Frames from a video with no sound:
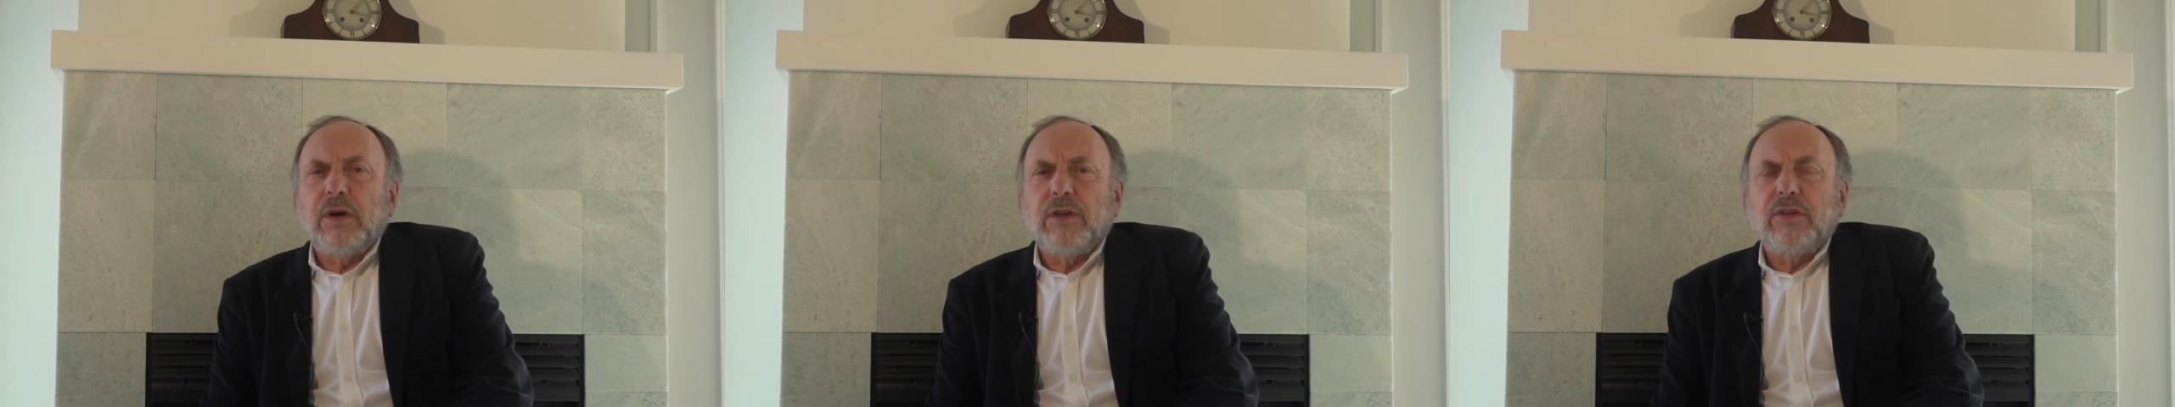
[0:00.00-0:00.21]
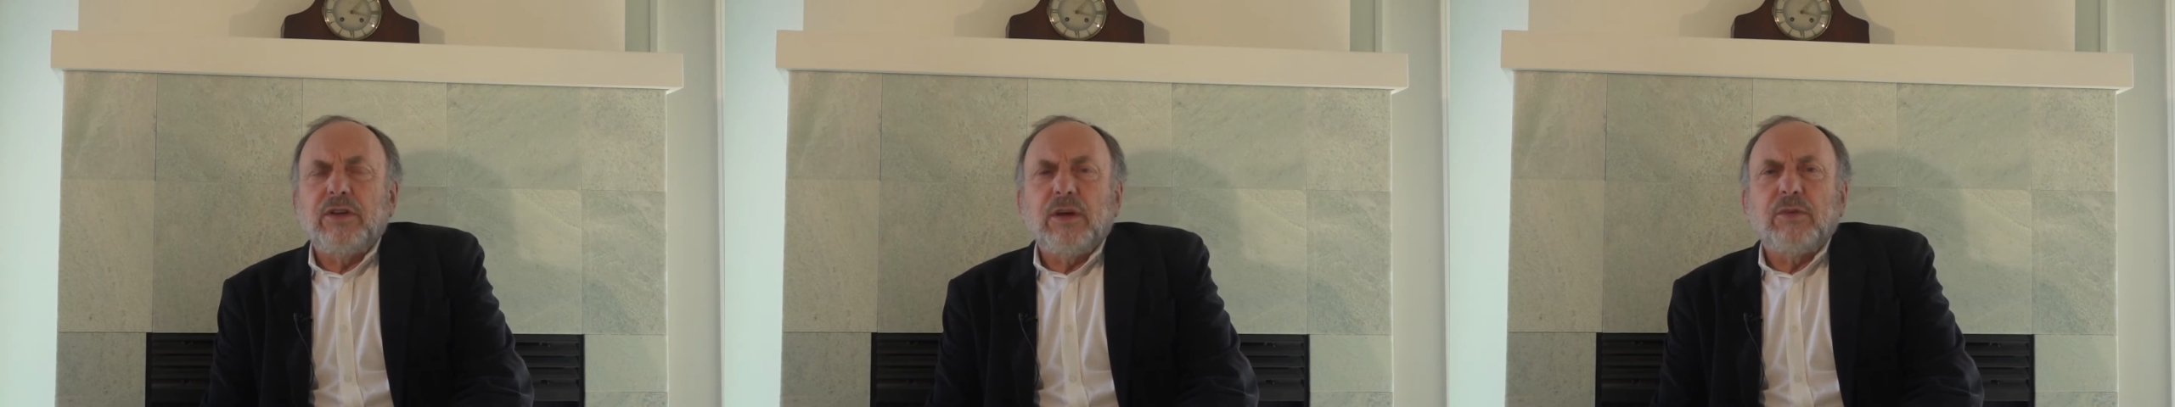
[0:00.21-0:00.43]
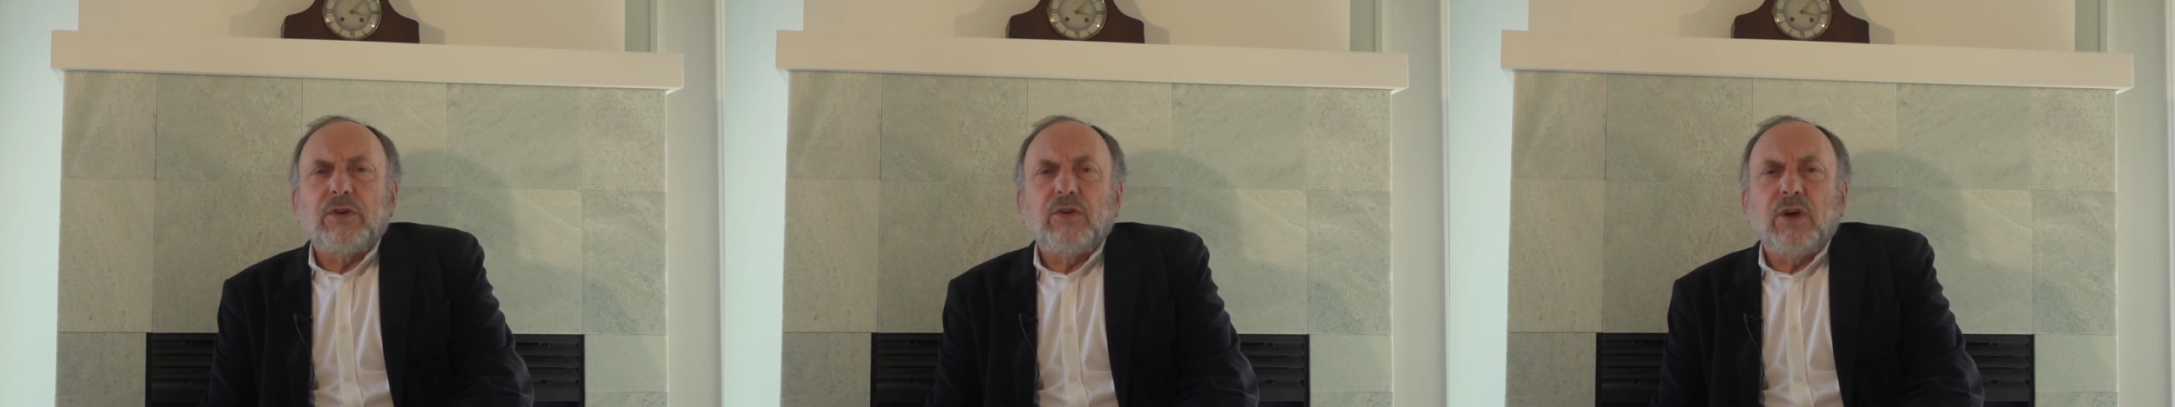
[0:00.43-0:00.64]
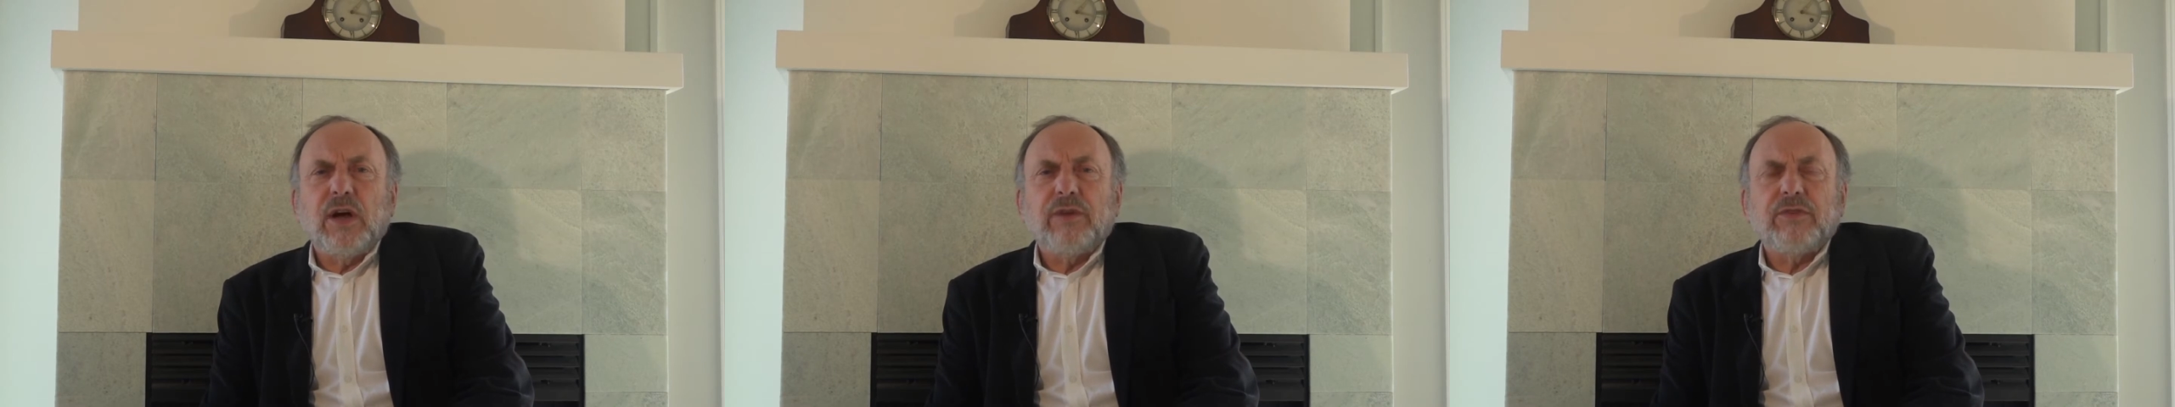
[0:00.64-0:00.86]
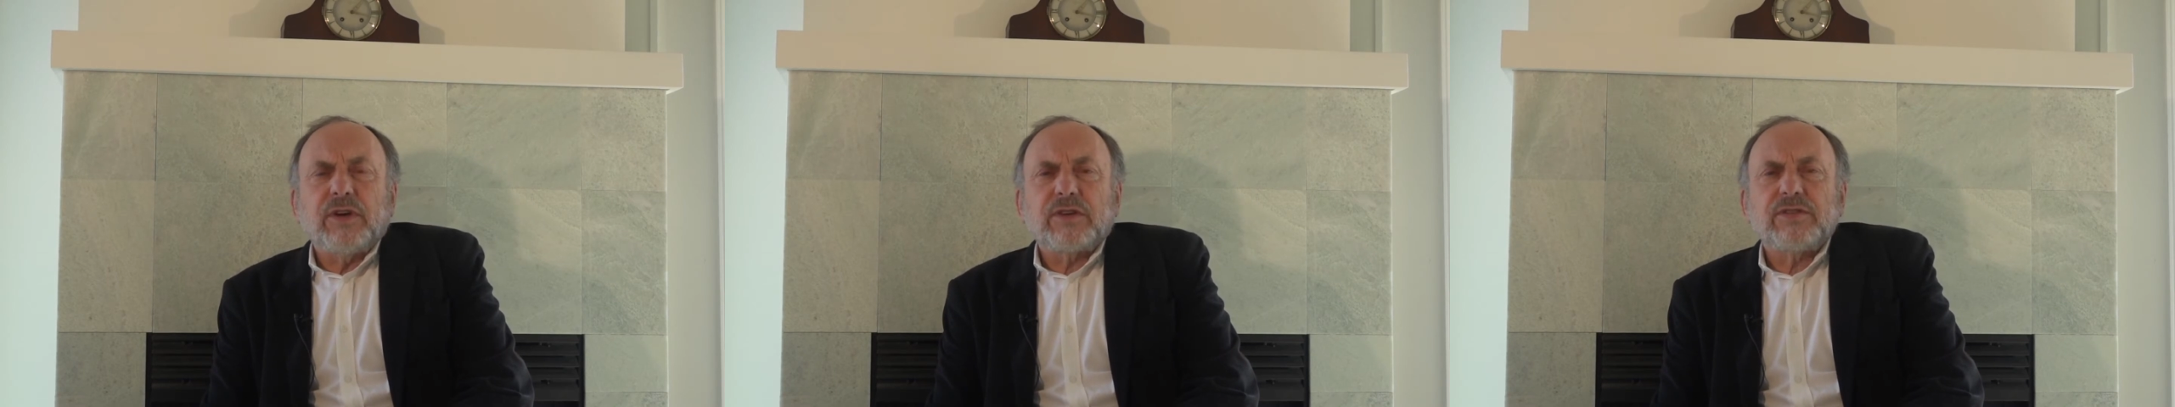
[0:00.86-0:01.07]
by the
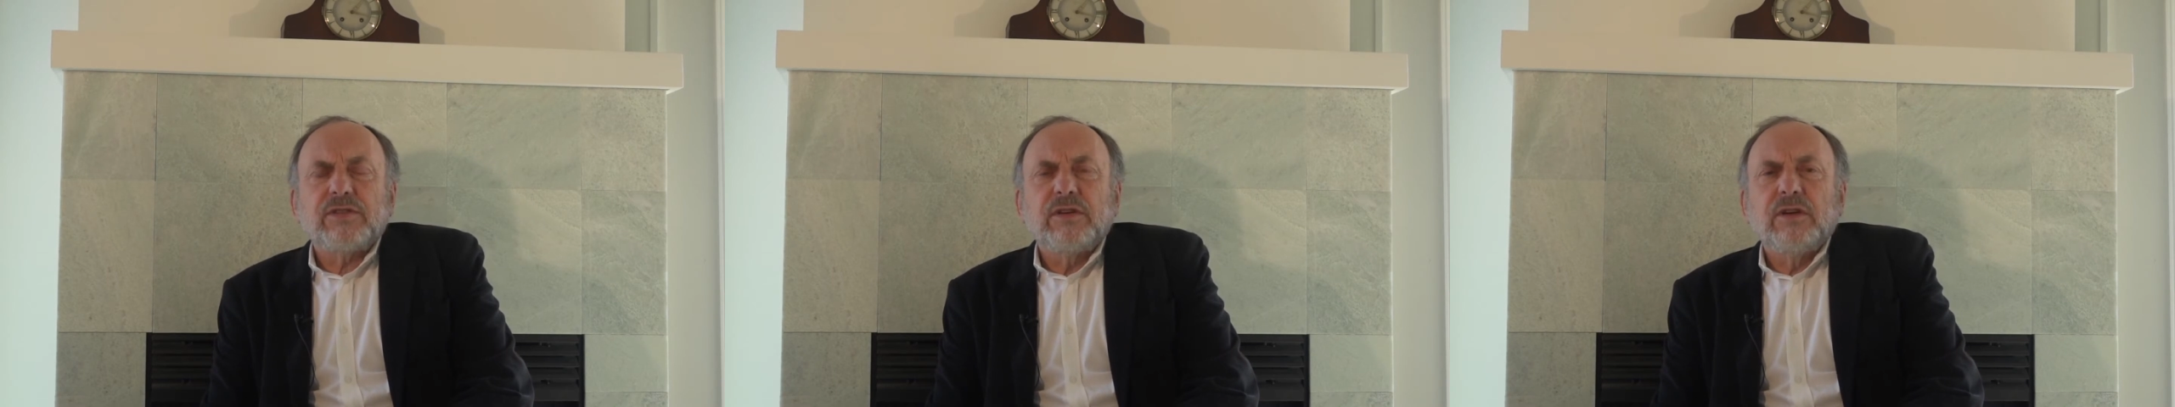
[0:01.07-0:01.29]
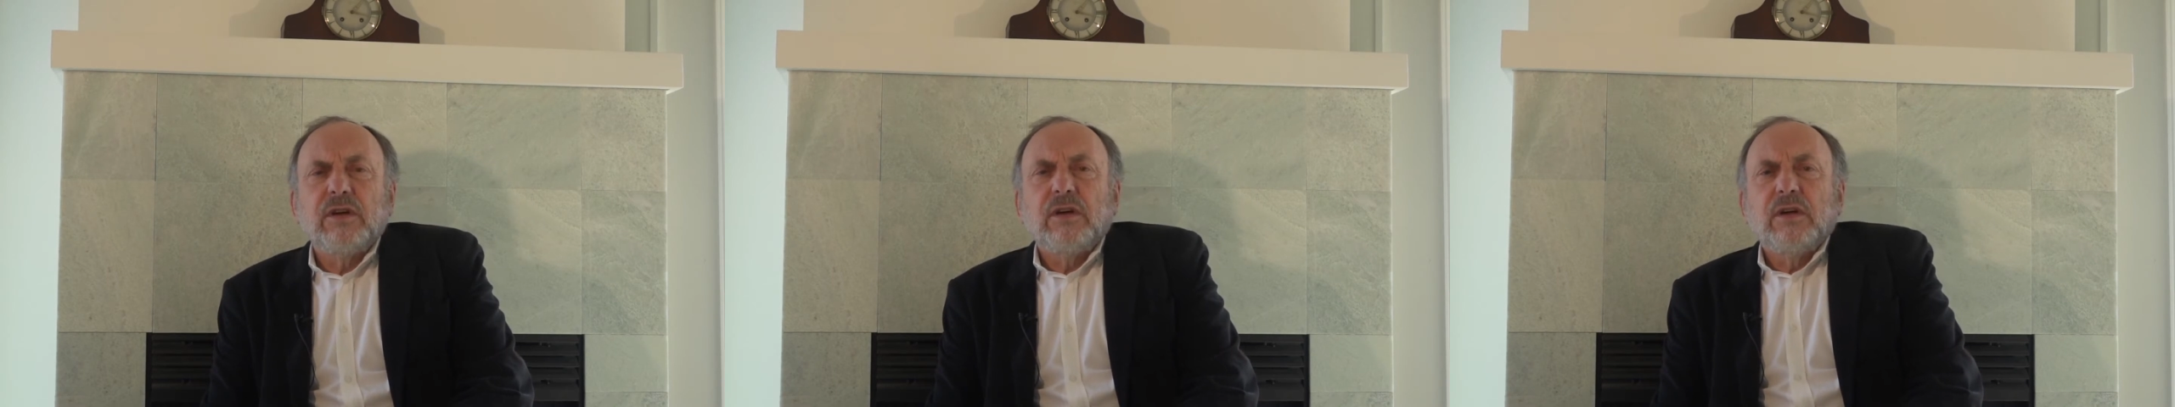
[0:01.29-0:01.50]
demographics